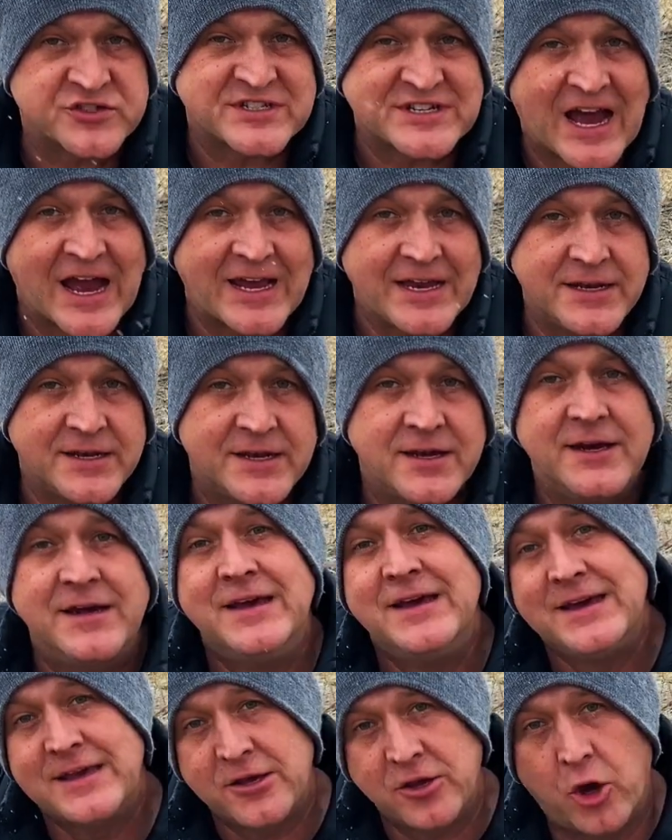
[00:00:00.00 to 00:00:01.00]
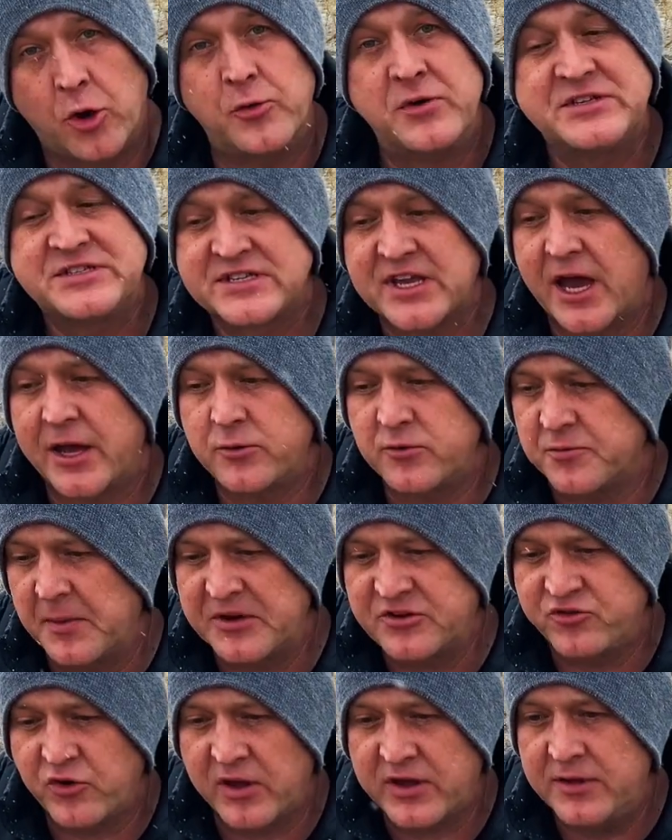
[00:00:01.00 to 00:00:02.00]
tight, go inside with
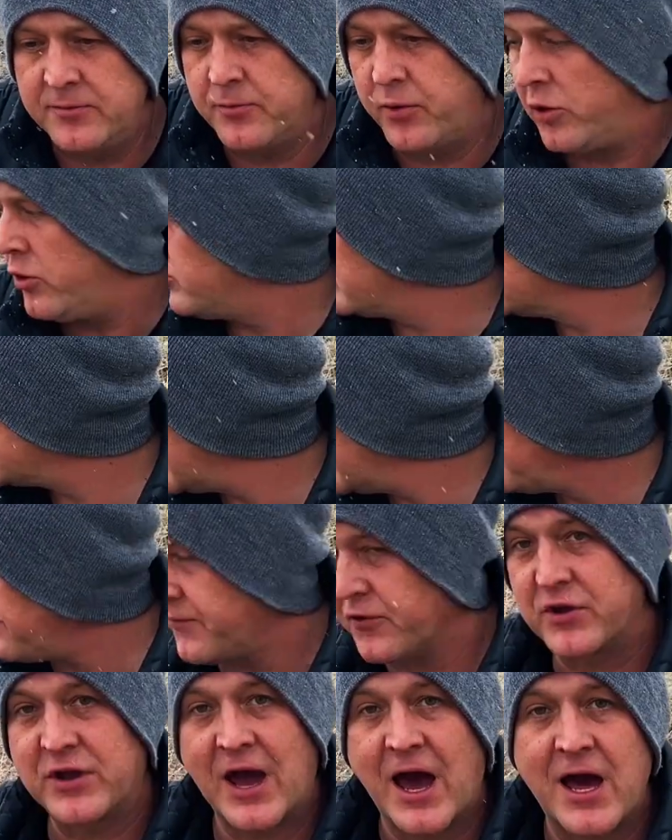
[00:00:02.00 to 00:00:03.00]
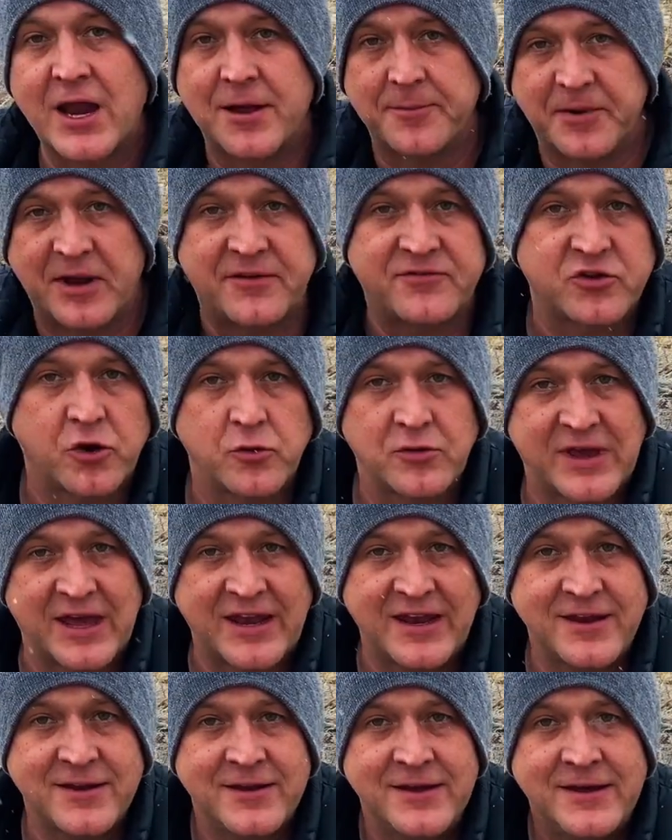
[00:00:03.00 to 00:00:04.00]
my trekking pole, which I forgot. I'm gonna have to go
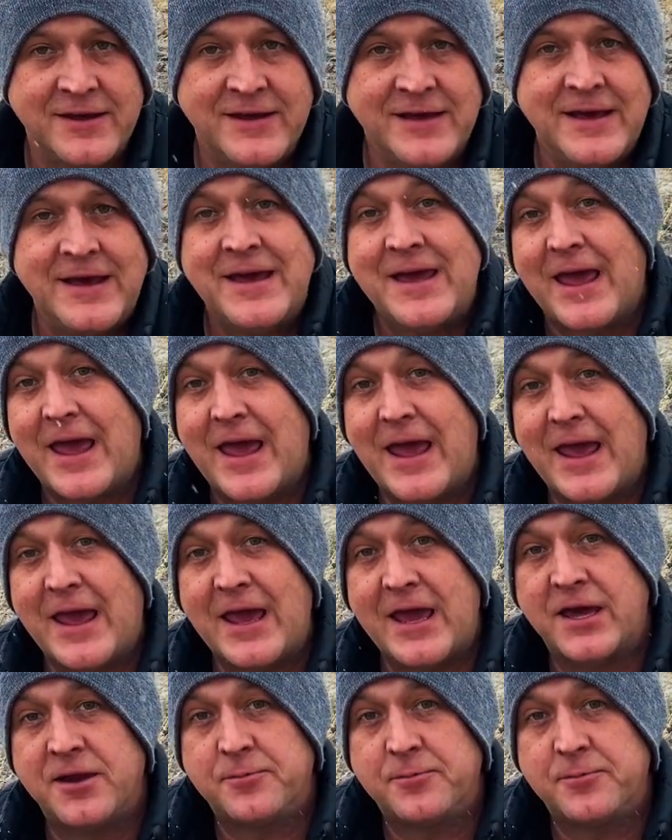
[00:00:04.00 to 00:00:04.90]
get it, and